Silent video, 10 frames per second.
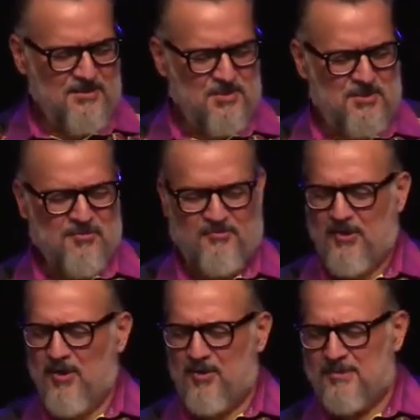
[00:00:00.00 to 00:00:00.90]
It's your
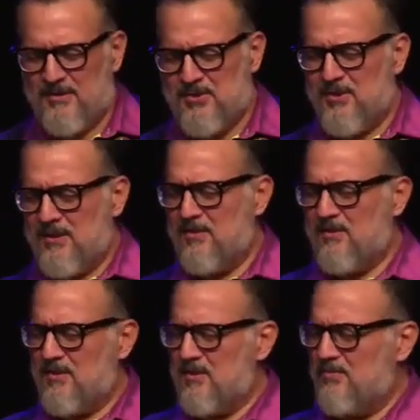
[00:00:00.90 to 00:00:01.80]
fault that you're going to
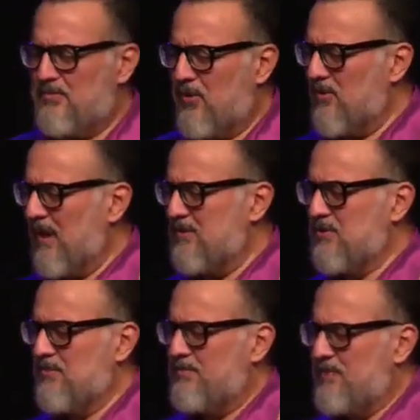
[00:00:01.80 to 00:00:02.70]
pour out
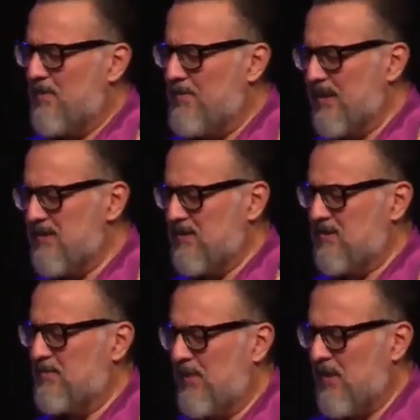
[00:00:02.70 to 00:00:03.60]
your
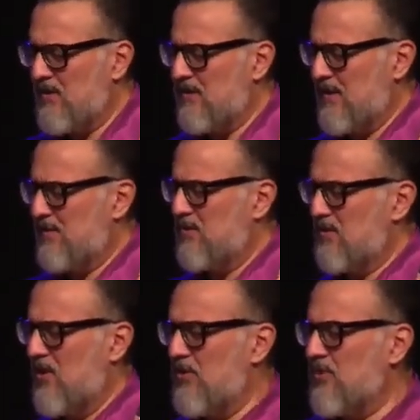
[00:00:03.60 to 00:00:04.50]
abundance upon them.
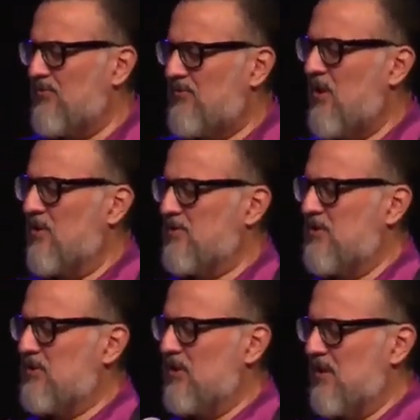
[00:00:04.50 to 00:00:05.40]
It's all your fault
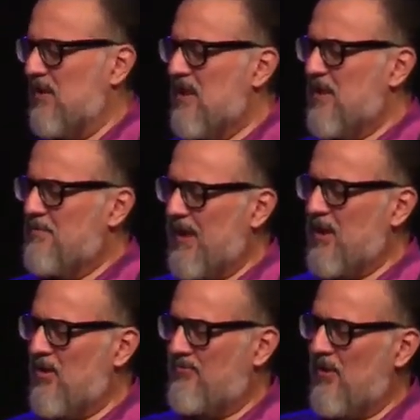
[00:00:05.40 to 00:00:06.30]
that you're going to pay
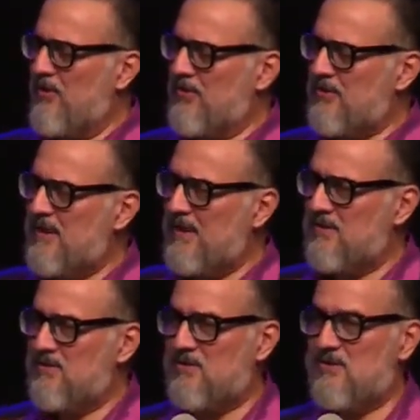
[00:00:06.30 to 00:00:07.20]
off all their
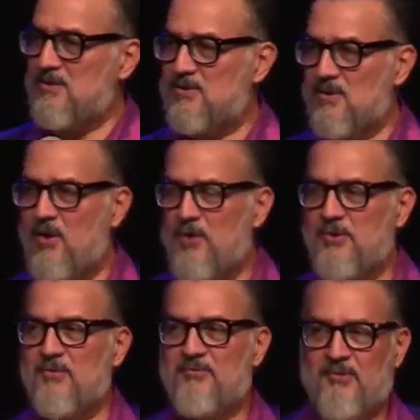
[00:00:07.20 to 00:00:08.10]
debts. It's all
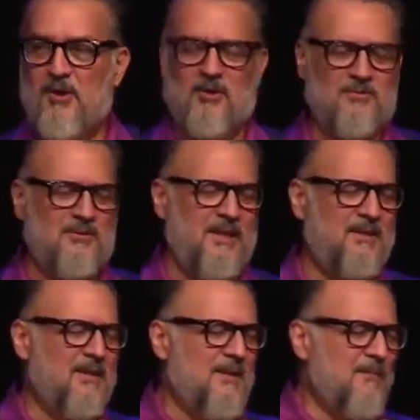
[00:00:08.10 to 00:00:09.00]
your fault that,
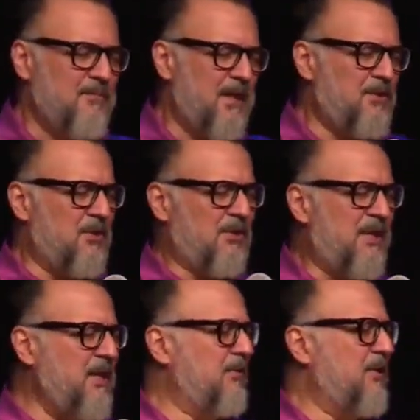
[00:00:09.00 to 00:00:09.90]
that you're going
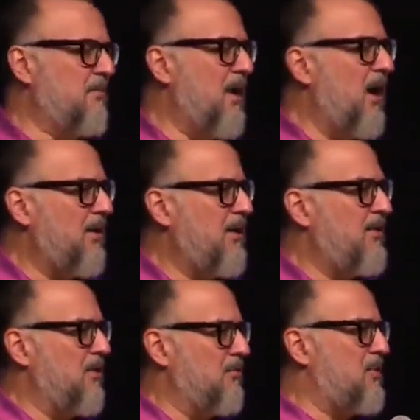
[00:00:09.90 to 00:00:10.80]
to heal their body
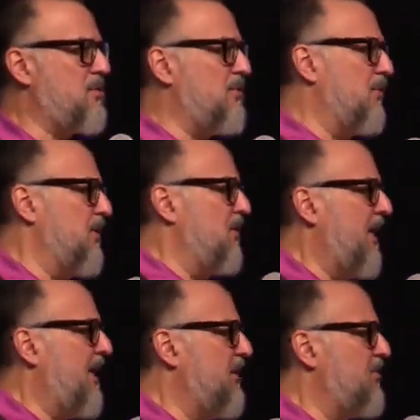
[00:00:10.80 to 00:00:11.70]
and you're going to restore their
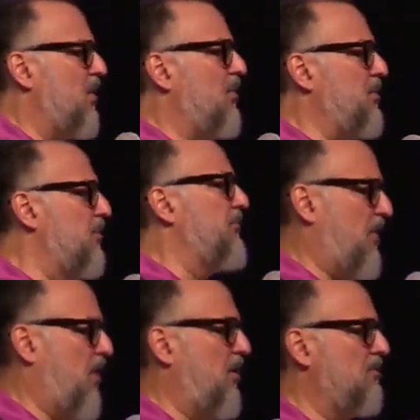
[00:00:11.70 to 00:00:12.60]
land. It's all your
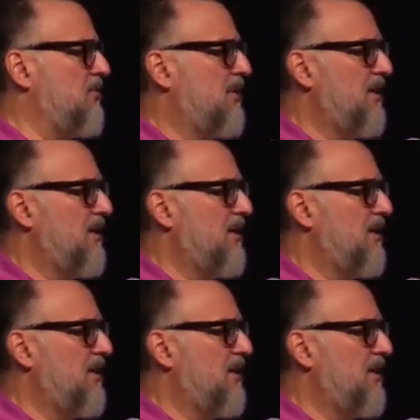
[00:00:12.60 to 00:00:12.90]
fault.